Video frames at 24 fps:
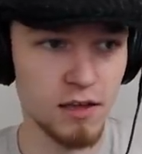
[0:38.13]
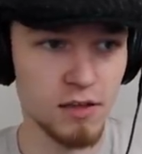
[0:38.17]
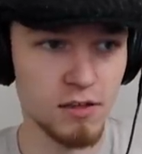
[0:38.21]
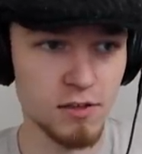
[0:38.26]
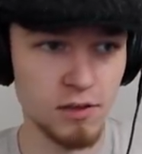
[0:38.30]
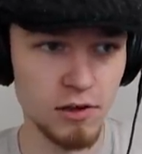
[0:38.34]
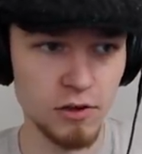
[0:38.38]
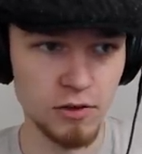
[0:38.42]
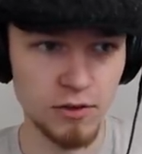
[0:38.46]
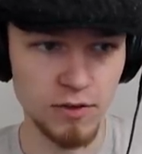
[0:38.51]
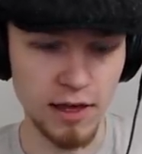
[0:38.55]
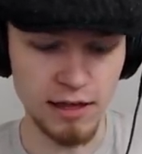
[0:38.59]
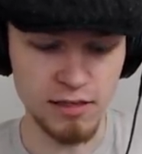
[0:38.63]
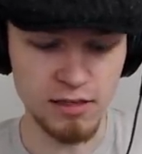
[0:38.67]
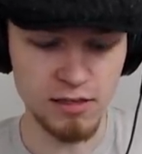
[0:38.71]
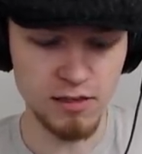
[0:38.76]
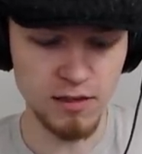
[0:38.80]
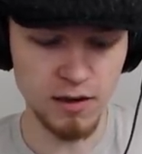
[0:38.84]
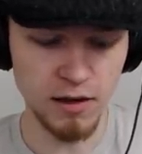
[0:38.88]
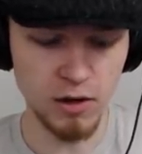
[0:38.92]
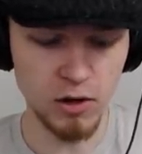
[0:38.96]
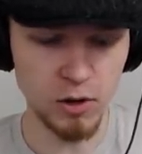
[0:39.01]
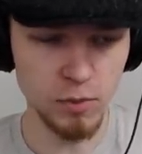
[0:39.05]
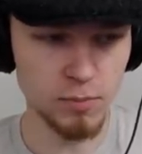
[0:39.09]
So that's
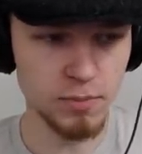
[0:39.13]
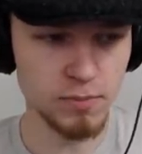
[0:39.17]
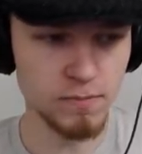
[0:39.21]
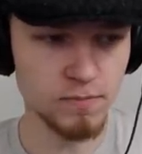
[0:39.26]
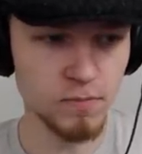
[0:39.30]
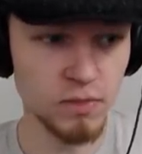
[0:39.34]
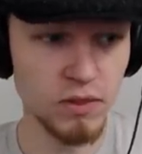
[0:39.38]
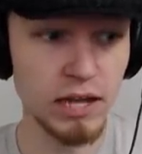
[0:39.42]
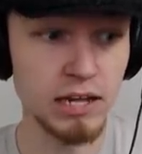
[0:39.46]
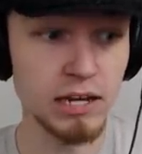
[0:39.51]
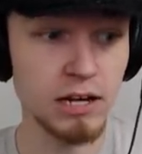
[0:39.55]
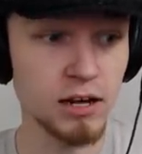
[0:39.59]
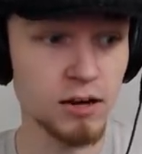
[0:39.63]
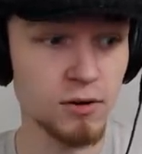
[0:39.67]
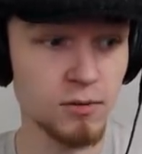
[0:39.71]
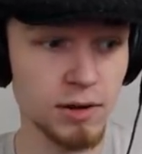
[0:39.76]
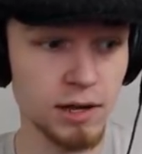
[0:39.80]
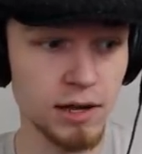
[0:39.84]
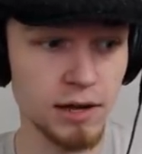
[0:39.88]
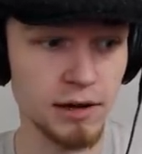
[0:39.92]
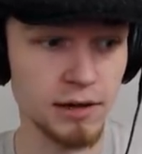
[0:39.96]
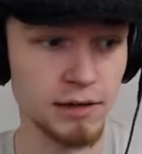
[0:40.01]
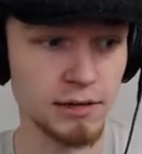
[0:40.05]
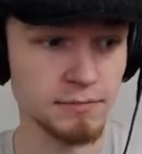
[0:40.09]
the hope, and here
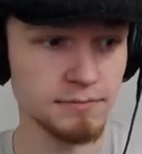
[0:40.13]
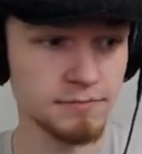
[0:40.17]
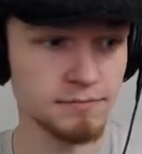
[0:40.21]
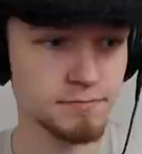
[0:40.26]
we are.